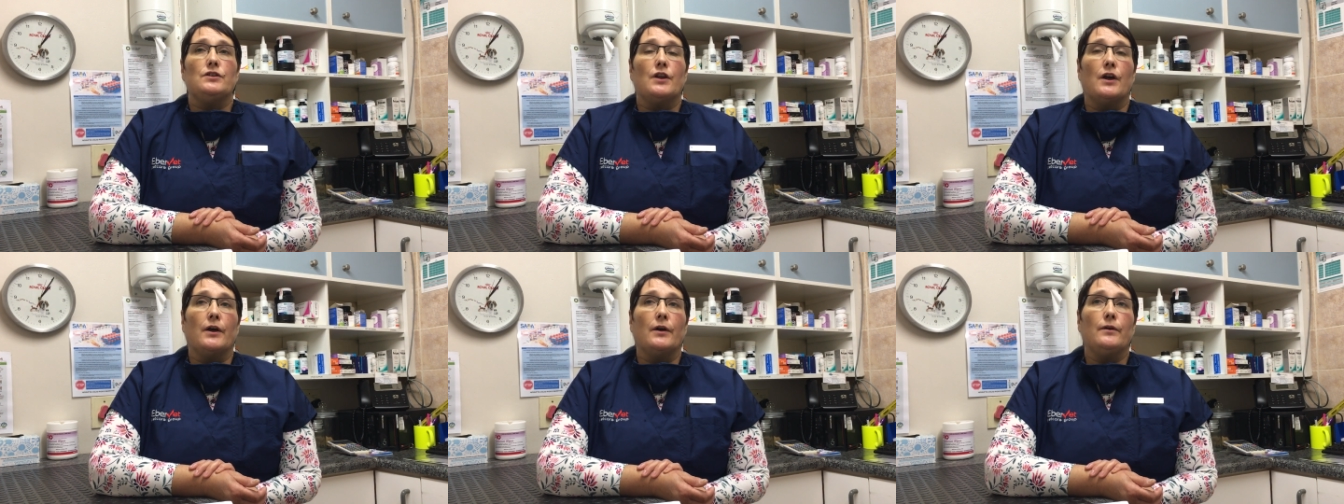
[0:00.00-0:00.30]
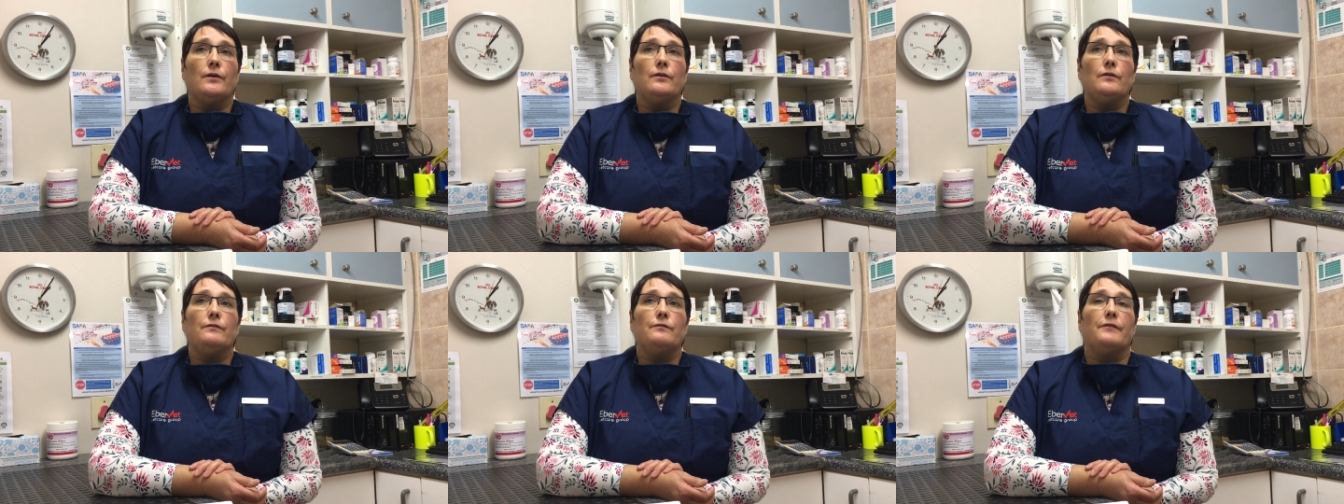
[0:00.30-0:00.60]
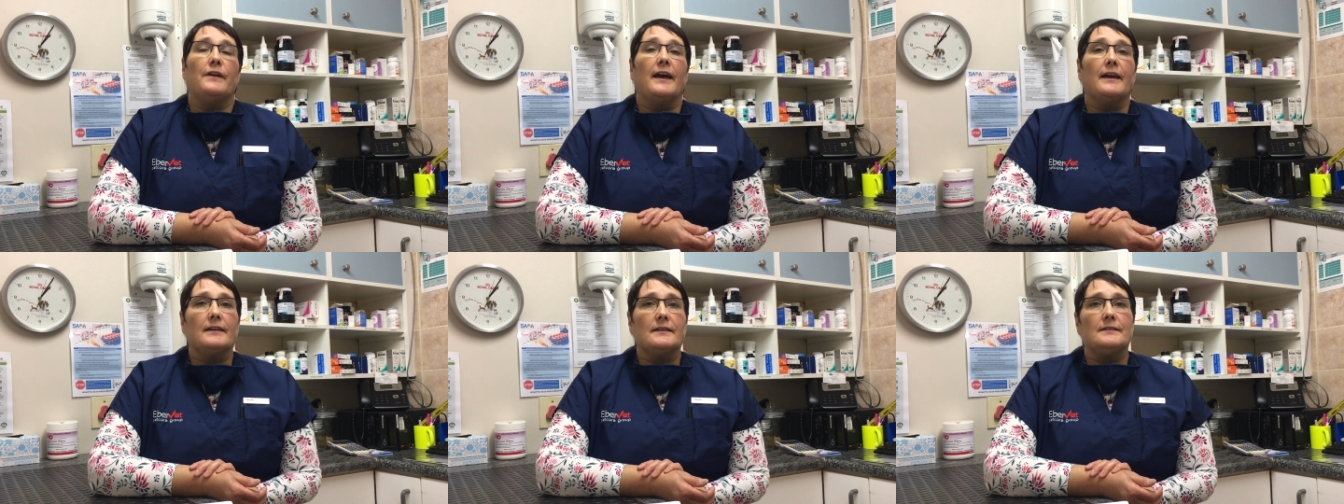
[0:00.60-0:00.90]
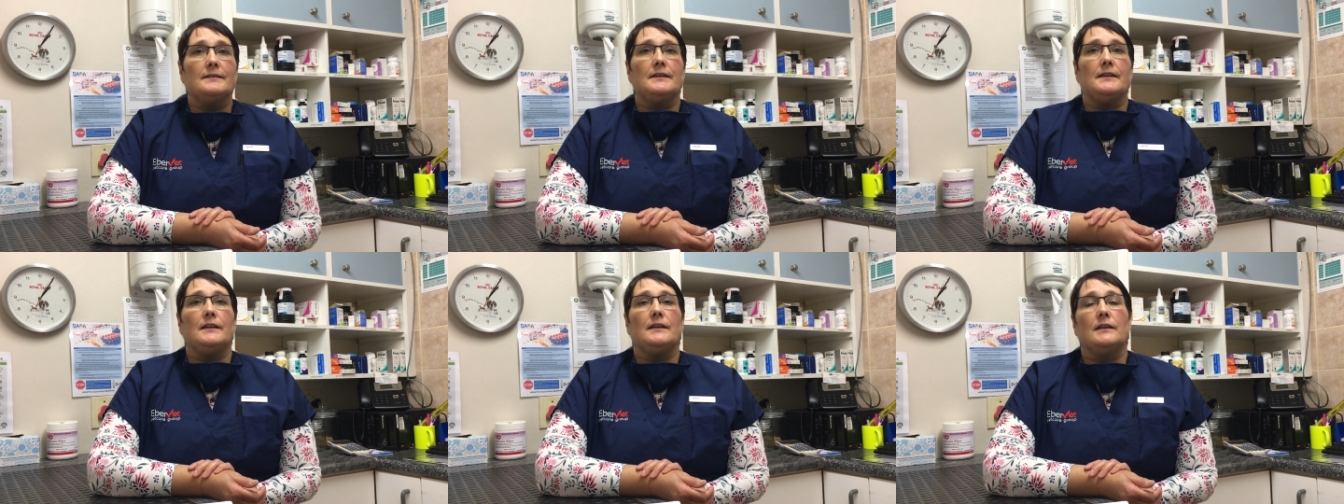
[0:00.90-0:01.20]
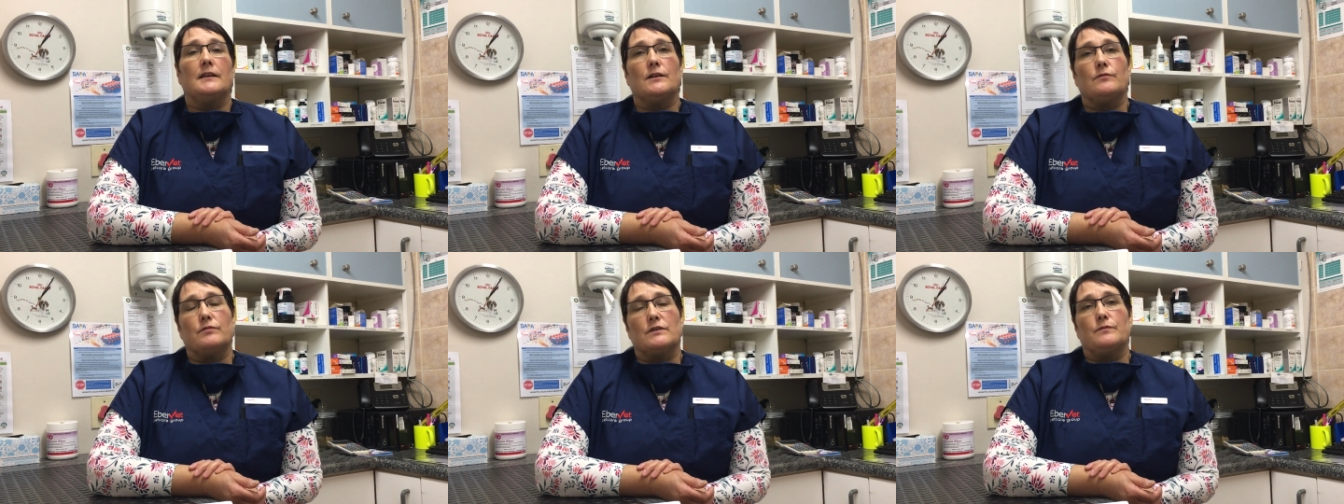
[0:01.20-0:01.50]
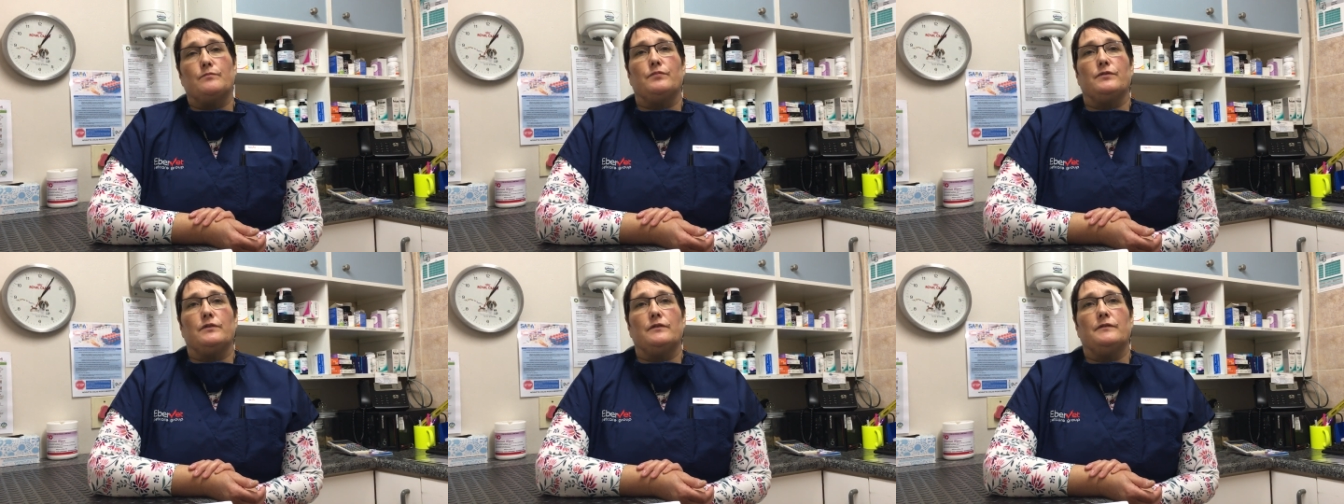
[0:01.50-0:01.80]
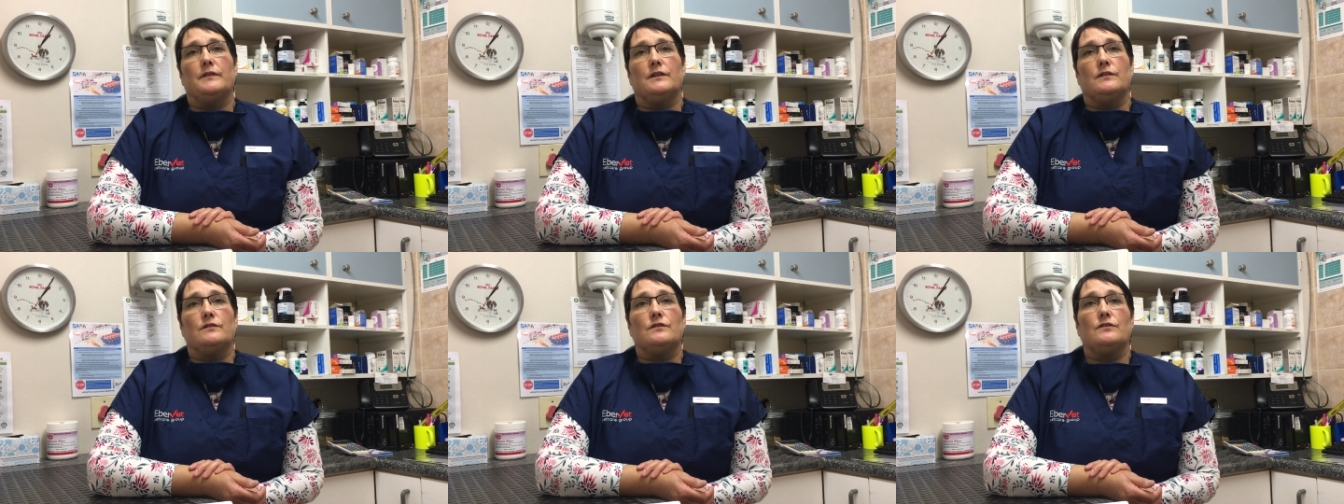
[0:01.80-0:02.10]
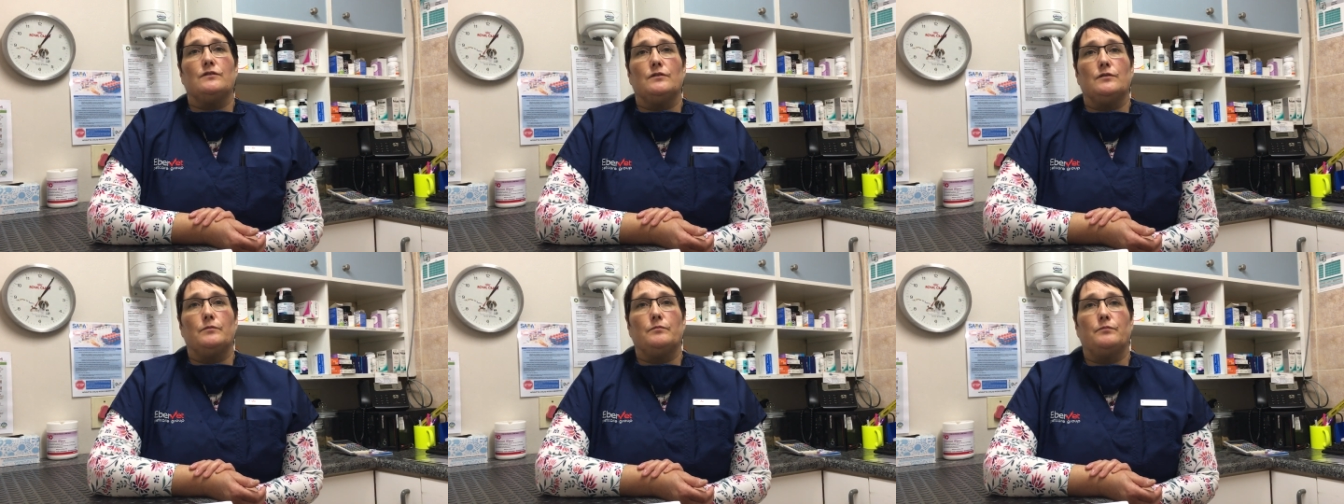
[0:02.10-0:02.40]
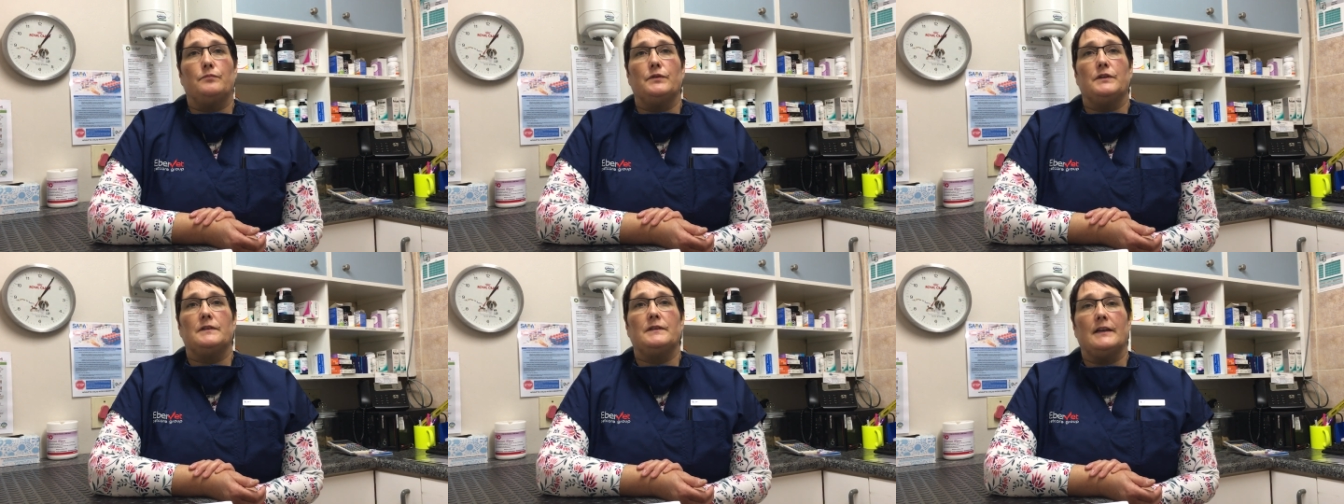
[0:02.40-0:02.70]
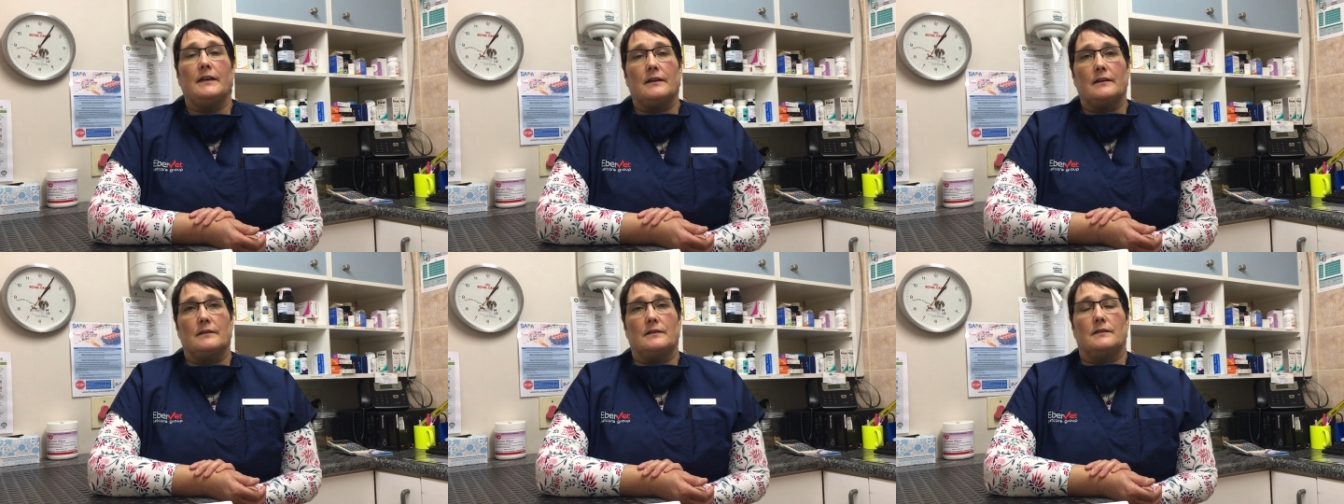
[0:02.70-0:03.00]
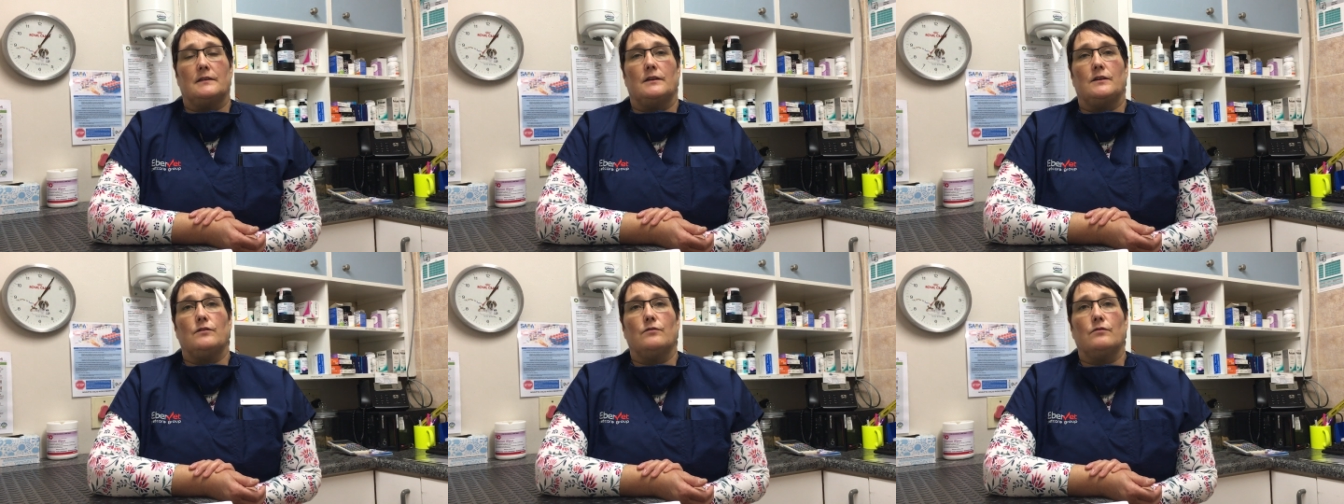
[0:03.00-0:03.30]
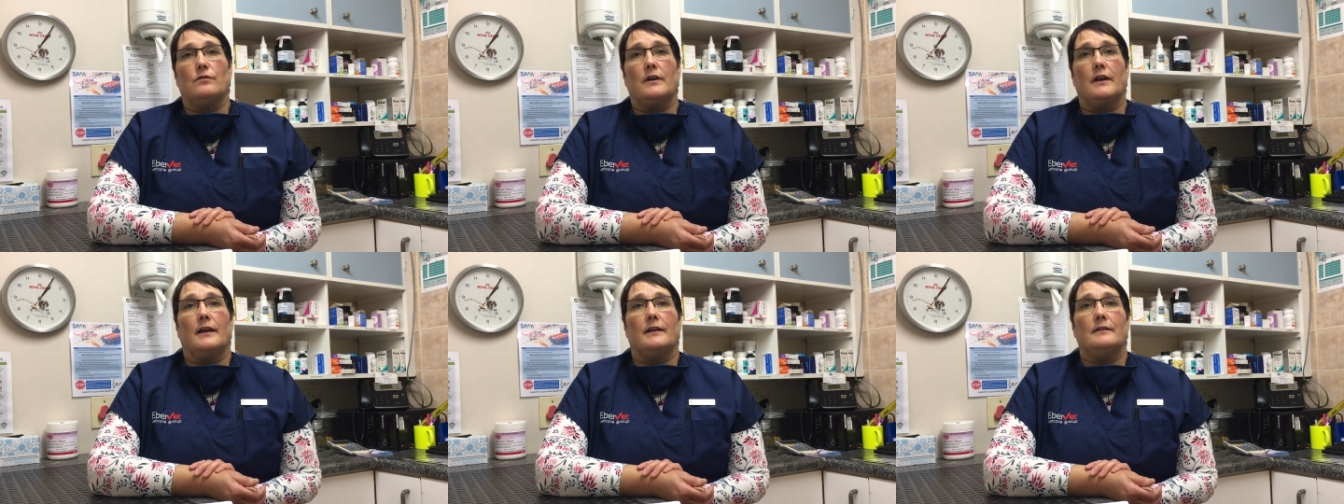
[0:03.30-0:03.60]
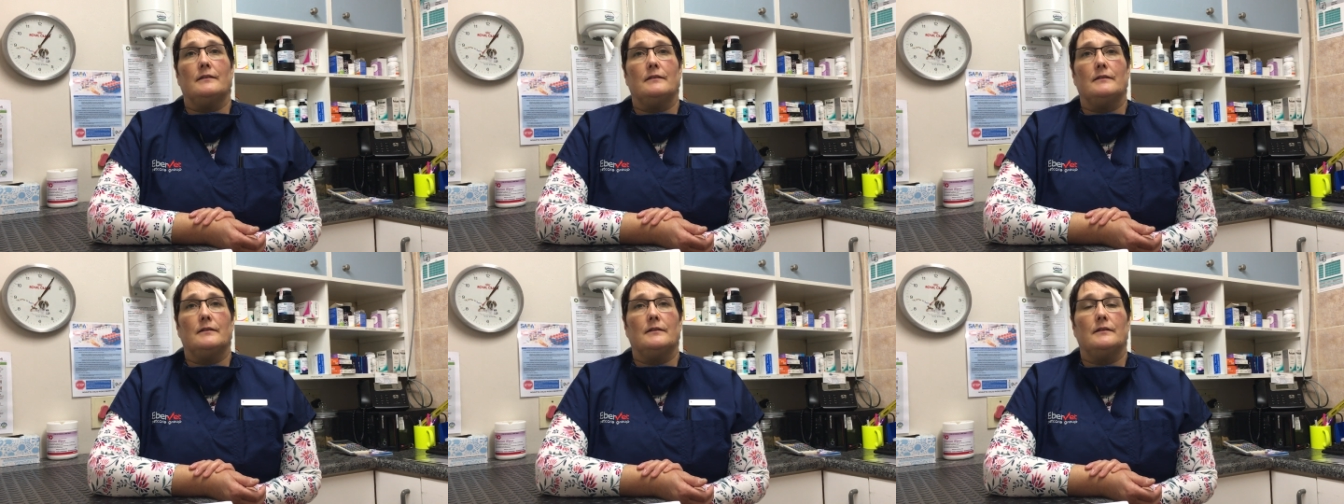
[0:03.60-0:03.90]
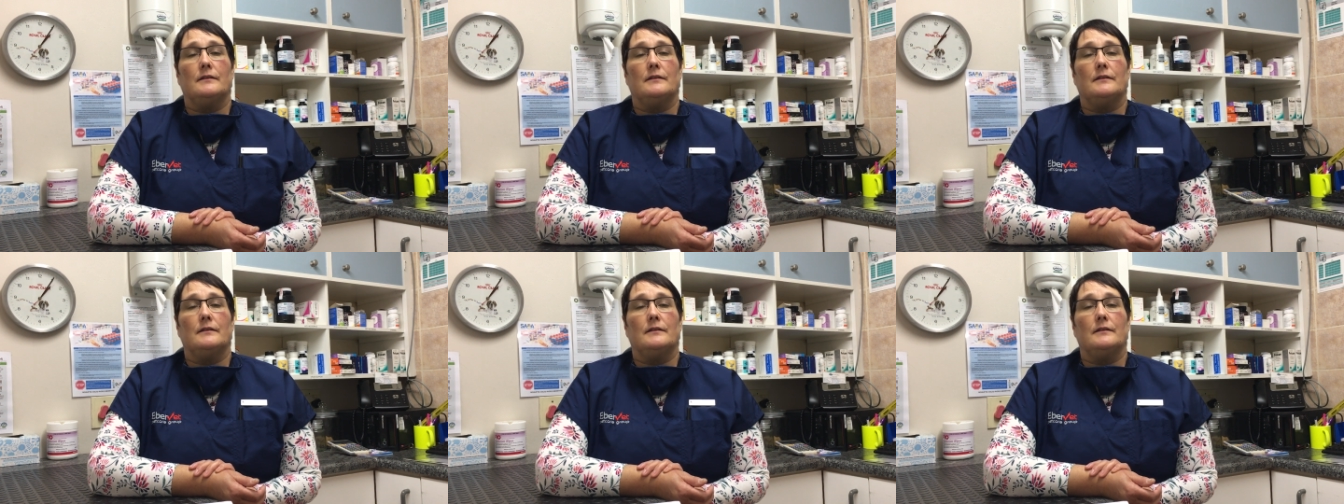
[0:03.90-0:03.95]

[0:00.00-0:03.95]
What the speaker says: no vaccine that was proven to protect your cat.